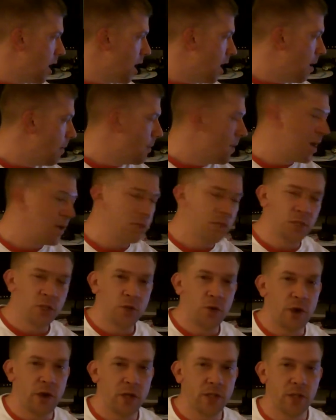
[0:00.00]
Actually,
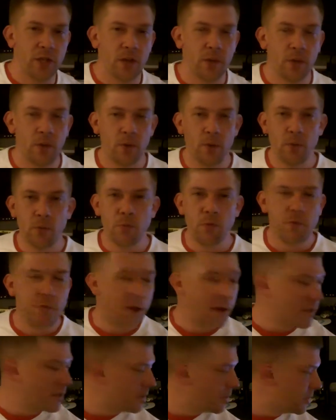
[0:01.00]
scratch that. I'm going to remove
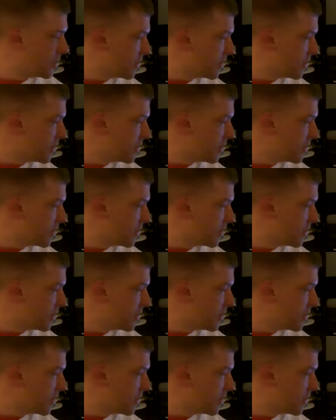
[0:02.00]
that because I